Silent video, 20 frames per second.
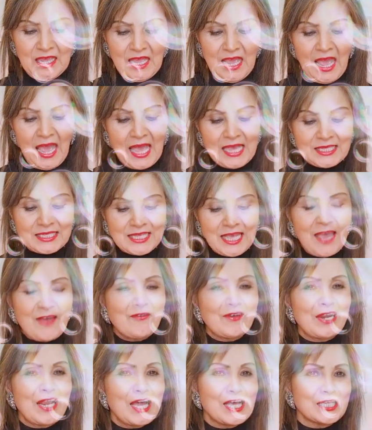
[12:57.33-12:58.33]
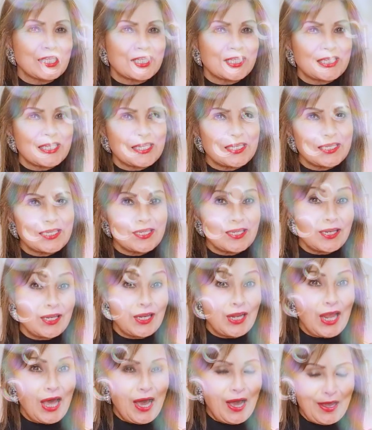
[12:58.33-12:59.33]
has everlasting
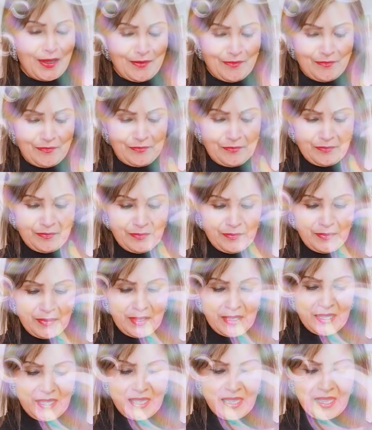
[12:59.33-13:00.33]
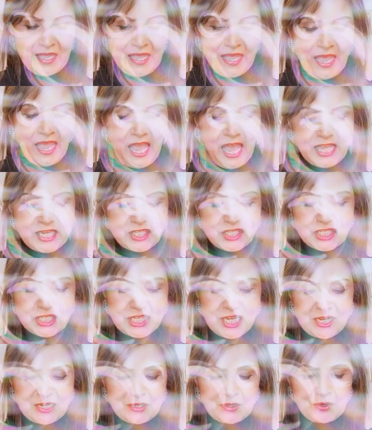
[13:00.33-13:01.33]
life, and
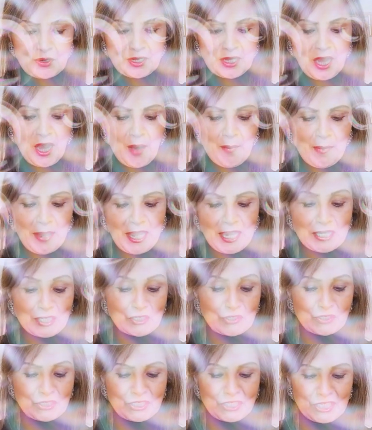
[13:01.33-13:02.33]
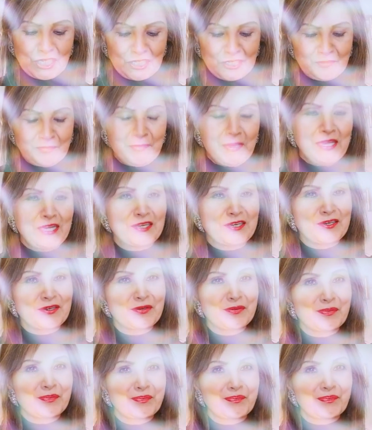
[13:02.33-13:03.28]
shall not come into judgment,